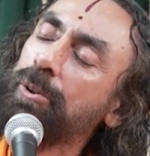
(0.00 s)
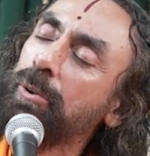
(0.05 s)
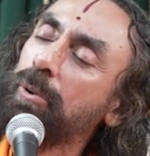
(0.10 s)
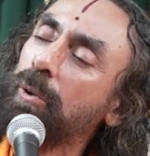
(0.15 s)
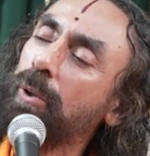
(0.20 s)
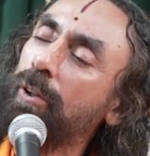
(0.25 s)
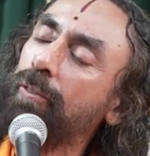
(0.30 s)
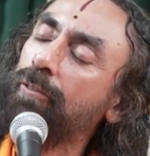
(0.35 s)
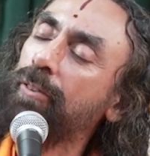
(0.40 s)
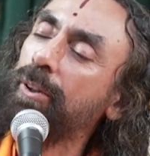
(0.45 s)
to
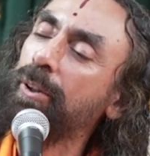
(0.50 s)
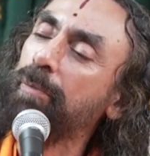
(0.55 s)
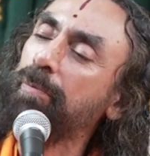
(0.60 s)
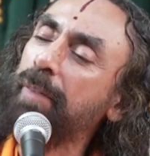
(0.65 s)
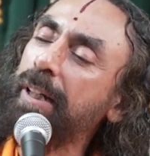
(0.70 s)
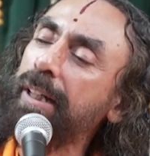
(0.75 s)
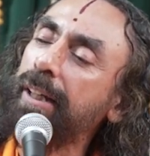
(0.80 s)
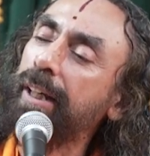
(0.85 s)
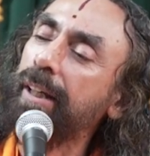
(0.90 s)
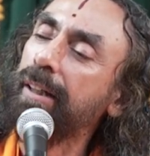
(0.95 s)
go for the
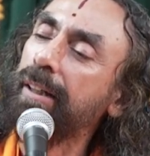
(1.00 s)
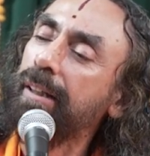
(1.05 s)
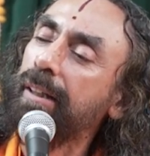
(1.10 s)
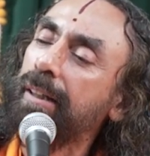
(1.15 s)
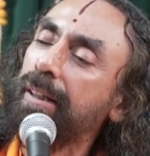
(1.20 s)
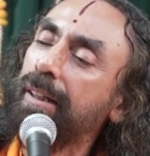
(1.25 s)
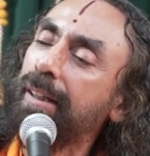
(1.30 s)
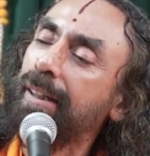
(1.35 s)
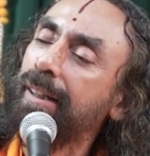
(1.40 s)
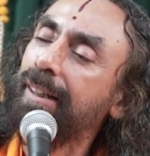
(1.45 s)
meeting.
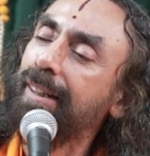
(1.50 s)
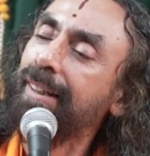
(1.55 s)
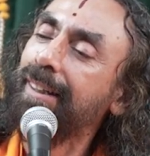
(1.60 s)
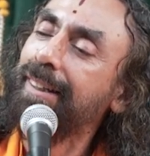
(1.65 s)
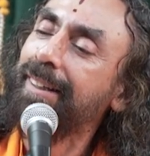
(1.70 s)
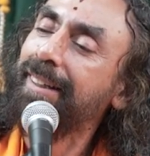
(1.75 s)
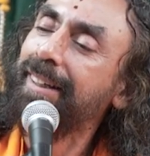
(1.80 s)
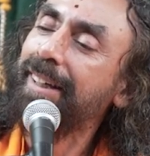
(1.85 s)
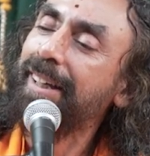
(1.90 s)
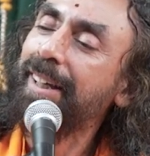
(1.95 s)

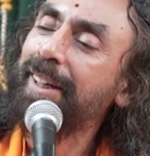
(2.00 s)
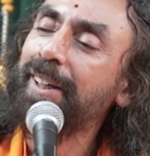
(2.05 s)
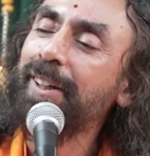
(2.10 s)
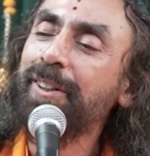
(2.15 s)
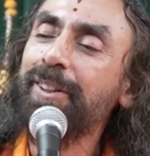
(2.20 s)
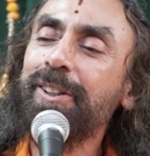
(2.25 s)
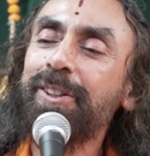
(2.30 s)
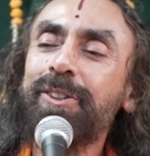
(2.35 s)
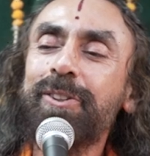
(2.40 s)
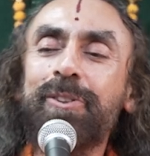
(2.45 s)
He
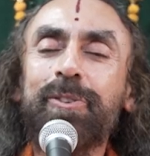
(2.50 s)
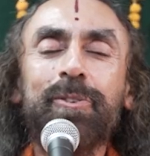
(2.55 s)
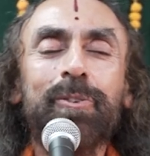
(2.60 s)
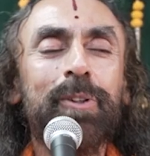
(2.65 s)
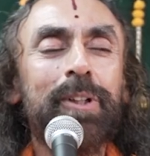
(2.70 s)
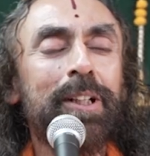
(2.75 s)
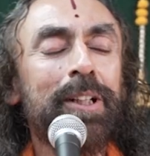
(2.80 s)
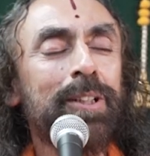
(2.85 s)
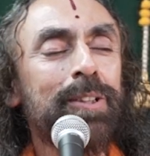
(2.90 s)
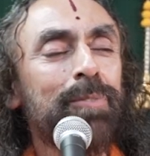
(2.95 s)
just
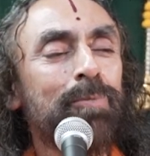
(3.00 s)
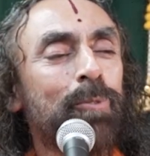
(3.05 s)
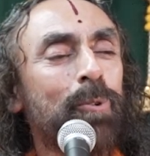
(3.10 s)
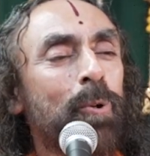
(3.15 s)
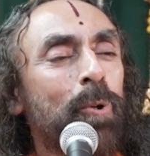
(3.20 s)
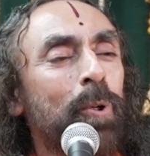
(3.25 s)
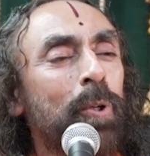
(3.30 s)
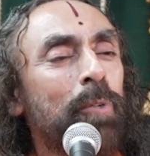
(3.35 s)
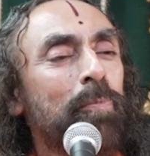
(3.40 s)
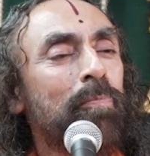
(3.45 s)
took his
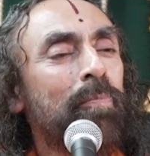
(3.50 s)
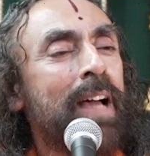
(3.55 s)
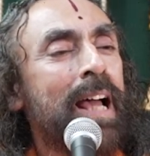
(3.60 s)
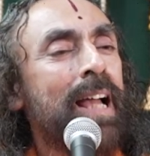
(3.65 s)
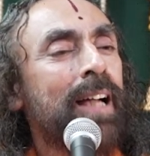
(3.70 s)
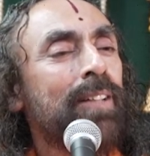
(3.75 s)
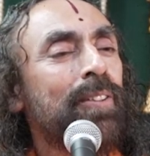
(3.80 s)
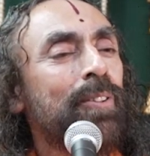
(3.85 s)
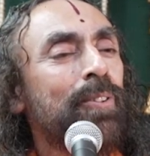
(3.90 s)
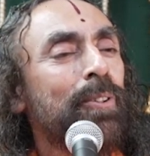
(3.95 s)
board
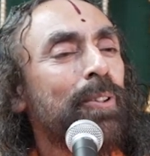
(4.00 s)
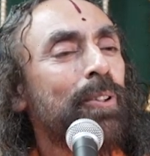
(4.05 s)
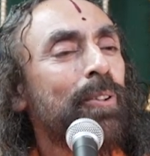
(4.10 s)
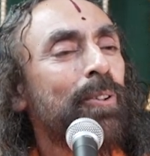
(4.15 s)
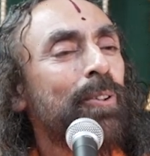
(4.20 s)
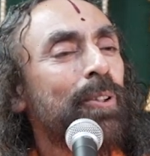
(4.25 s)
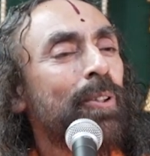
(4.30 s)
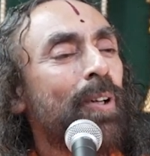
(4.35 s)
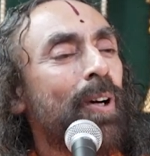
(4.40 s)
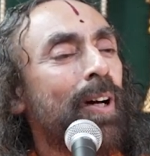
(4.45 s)
back to New
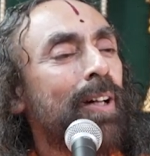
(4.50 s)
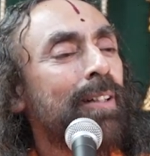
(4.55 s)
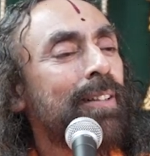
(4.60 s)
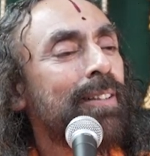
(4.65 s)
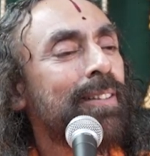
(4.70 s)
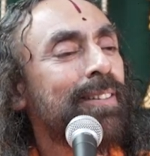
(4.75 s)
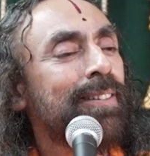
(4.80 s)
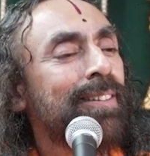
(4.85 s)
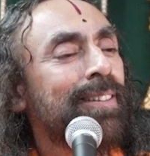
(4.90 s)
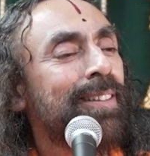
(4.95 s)

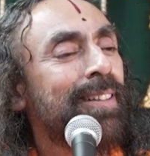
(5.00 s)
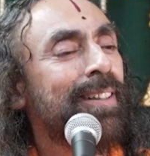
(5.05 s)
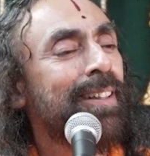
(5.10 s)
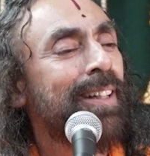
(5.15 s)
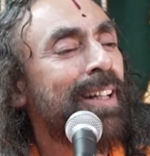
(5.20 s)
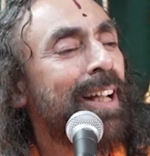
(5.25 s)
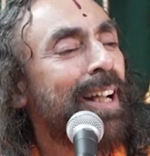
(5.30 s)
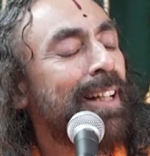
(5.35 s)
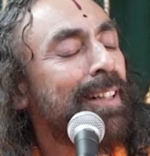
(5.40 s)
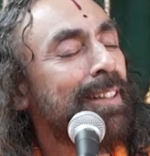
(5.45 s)
York
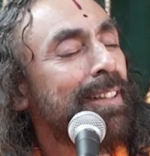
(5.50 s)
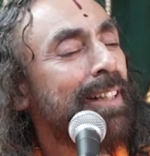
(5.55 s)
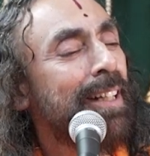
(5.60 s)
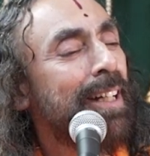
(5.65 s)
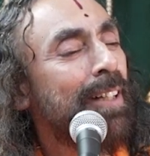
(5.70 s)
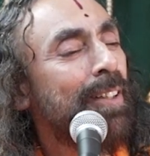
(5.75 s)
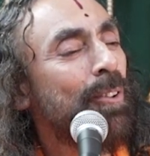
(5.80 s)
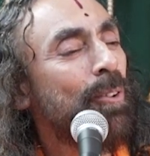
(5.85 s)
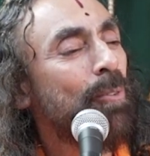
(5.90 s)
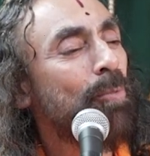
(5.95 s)
and
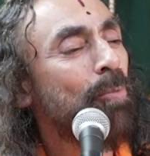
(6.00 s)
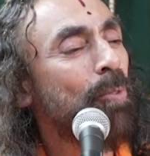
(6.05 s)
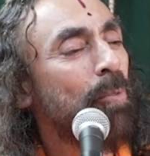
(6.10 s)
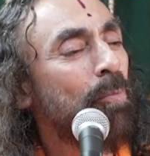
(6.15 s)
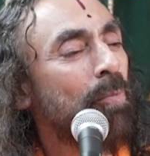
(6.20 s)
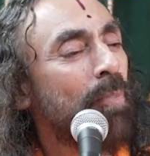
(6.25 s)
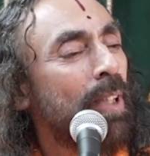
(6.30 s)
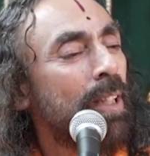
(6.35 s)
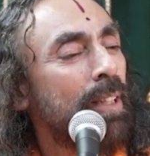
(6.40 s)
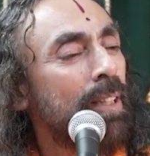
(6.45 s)
then to
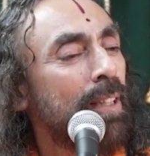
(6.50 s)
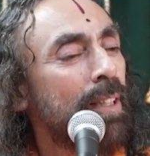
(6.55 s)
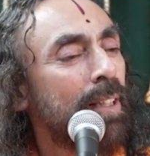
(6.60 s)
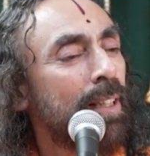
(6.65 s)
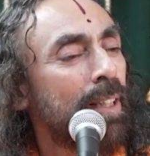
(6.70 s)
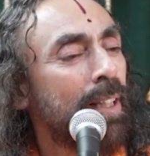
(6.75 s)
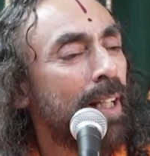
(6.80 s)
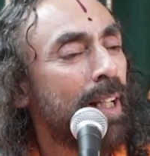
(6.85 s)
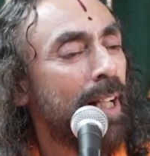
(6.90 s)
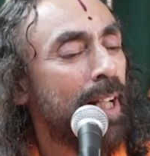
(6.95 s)
Mumbai
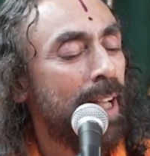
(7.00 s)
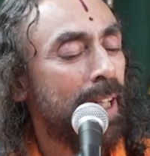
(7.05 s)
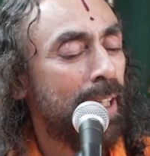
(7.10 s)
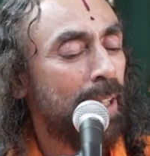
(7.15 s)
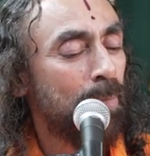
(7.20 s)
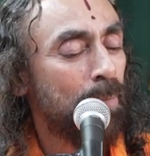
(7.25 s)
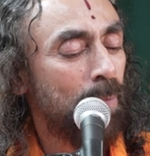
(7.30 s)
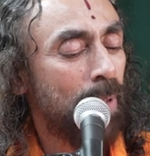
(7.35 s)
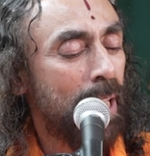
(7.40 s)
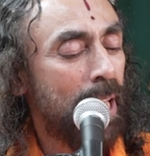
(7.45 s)
and
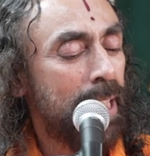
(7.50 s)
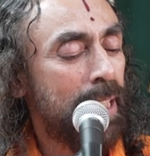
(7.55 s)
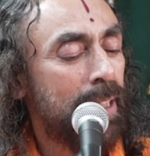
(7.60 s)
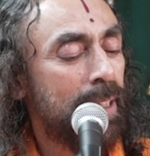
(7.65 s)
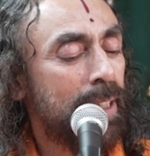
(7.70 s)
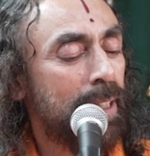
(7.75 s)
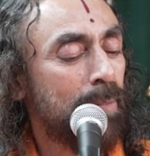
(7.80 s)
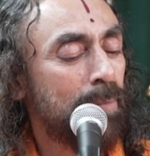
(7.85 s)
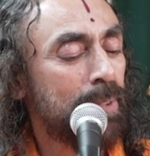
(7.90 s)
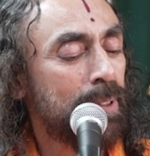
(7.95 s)

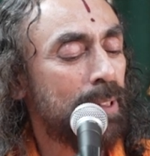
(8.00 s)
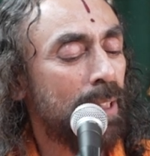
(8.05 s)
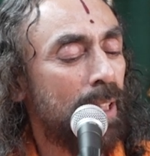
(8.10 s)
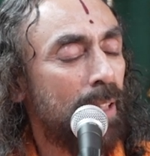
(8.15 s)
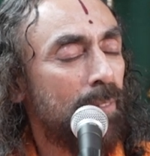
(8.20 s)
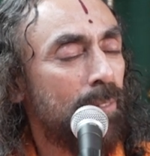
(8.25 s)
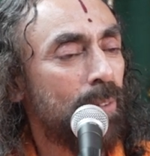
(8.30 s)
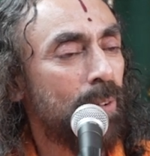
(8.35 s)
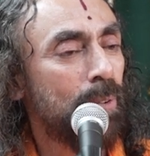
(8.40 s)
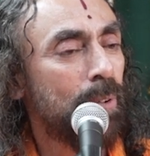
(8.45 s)
applied
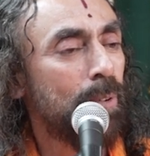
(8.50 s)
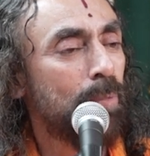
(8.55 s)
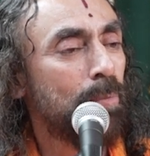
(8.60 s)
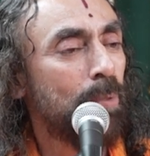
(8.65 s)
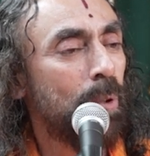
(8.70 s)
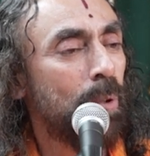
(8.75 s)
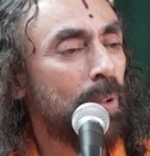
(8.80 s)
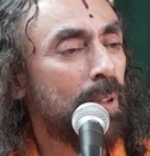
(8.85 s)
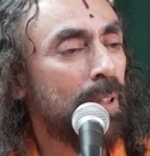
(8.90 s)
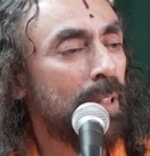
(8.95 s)
himself to the
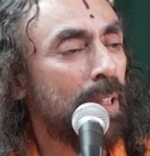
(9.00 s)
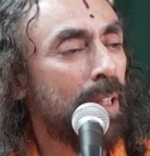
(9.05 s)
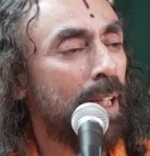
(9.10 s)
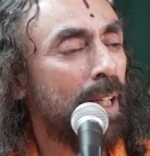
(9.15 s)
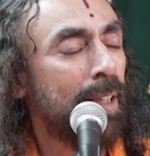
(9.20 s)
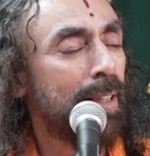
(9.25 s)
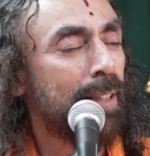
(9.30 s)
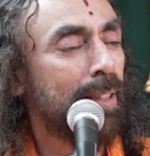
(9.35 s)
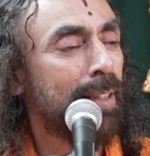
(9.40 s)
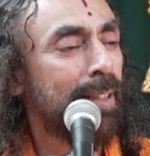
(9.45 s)
motor
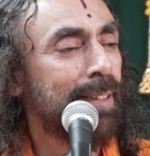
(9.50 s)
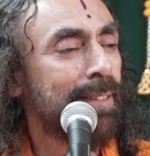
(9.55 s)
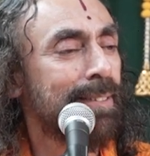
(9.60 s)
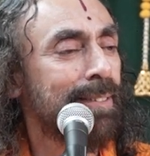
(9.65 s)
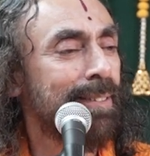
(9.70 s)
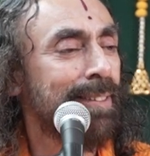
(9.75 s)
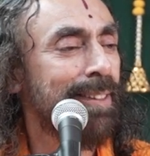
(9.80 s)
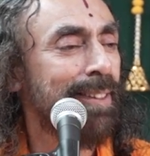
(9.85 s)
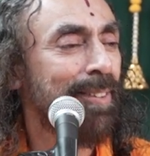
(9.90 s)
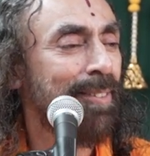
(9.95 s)
car
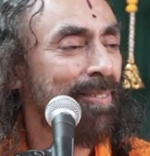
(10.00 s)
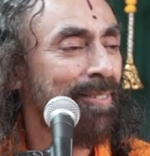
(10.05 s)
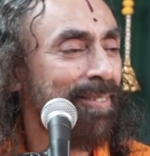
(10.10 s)
industry.